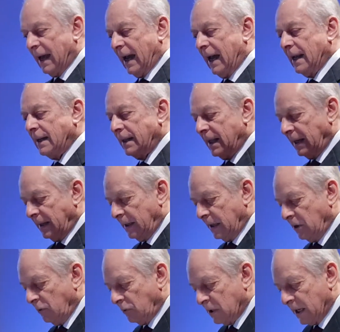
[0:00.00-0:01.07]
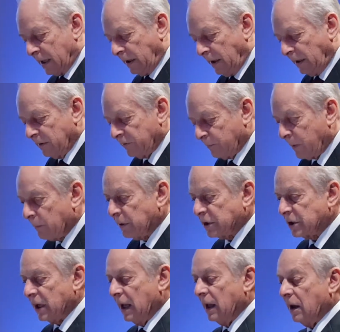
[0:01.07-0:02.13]
And then the new technique is
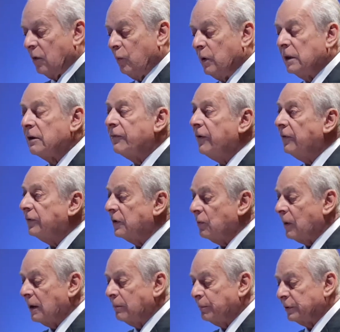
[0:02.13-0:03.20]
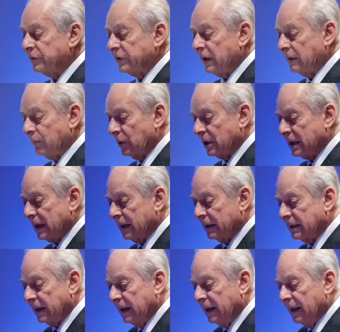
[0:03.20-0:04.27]
published with a 51%
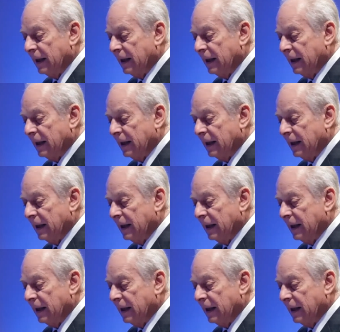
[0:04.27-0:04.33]
mortality.